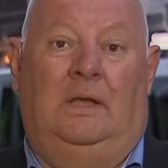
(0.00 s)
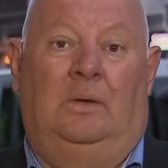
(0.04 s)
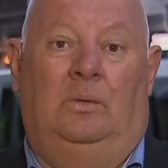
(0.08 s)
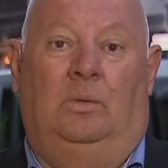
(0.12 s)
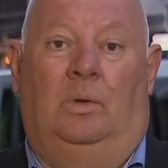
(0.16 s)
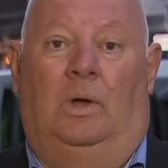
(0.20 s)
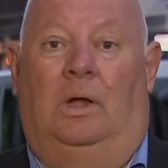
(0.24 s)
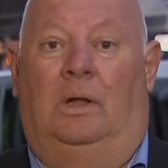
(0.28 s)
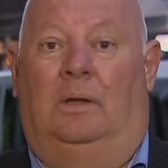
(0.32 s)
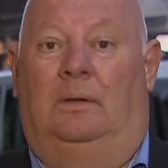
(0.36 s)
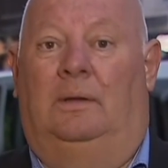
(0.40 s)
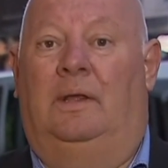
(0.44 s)

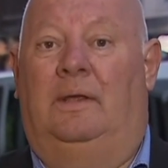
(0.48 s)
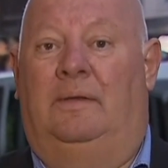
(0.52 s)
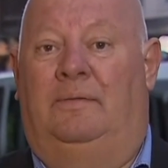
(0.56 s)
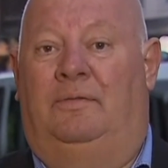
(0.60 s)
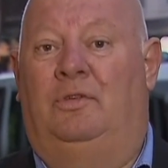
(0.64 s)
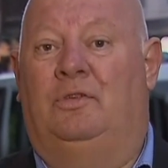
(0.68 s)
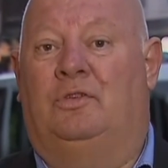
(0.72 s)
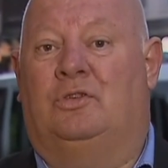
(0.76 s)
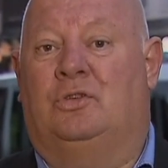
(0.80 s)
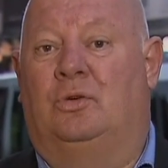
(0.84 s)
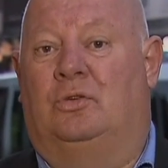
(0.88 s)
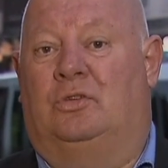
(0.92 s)
Well,
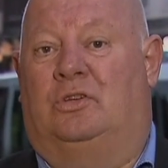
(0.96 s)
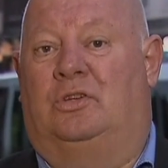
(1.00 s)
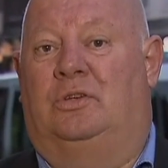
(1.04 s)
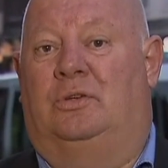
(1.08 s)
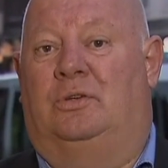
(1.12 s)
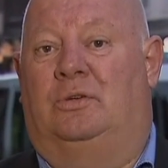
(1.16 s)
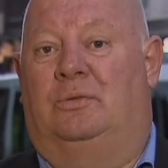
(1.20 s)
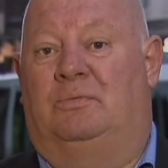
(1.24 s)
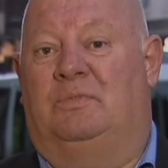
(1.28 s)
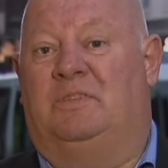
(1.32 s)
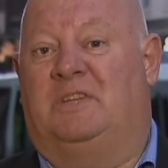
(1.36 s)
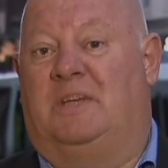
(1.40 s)
if you talk
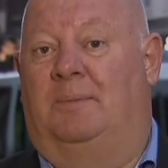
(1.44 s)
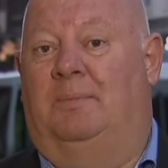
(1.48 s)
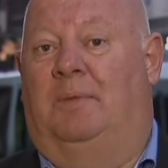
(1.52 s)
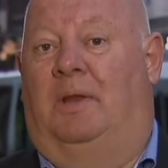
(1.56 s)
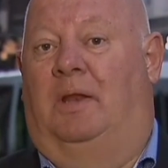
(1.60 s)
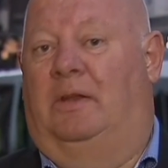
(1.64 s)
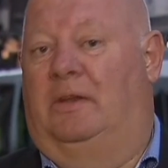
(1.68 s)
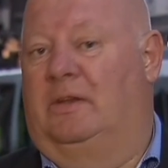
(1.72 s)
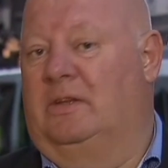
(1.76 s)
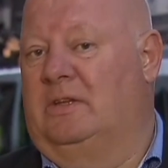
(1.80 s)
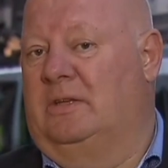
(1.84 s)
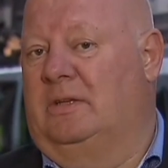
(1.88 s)
to some
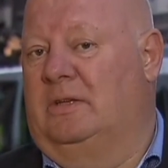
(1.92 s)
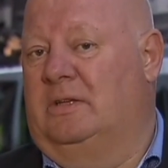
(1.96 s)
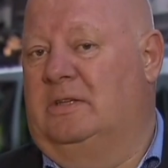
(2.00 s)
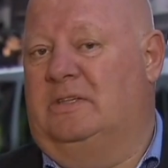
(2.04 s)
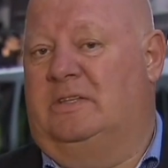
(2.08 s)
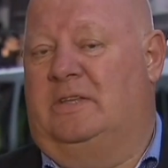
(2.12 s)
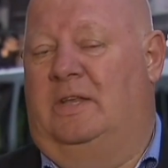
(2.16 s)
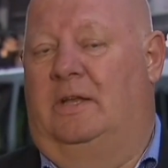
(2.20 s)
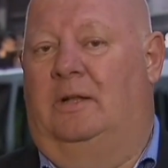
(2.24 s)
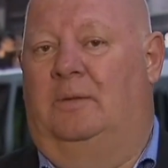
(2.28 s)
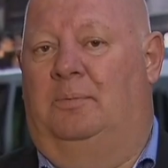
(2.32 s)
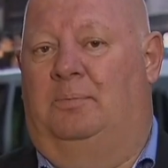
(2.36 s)

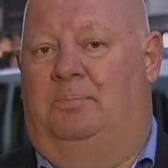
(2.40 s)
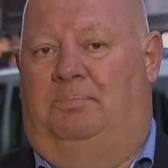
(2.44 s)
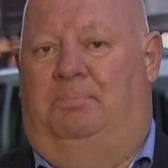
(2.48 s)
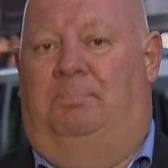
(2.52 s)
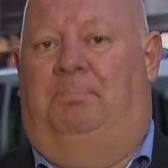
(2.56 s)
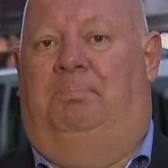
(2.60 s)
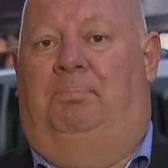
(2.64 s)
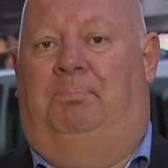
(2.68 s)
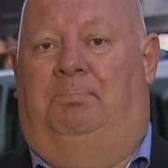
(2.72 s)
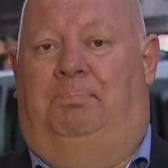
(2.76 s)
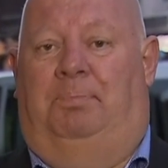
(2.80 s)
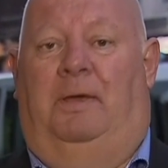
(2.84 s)
Londoners, they'll
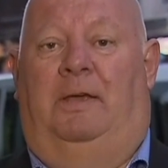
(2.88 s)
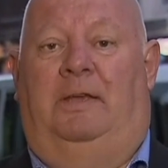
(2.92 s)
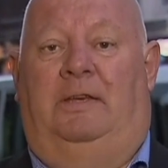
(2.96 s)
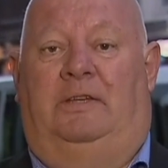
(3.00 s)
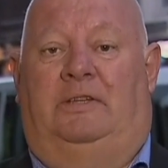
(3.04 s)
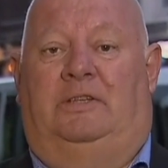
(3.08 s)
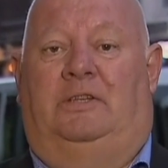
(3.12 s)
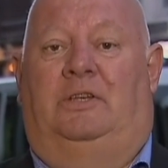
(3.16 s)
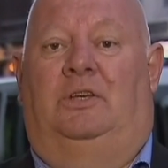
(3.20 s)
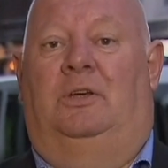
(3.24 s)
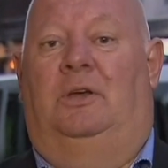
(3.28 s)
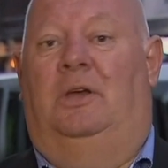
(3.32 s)

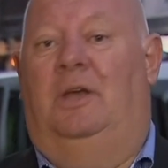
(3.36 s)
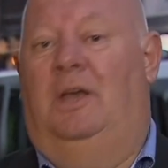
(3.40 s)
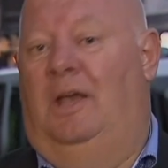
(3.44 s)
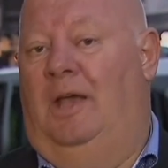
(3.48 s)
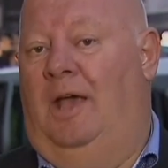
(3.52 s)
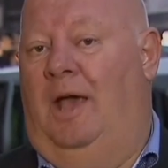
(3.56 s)
paint a,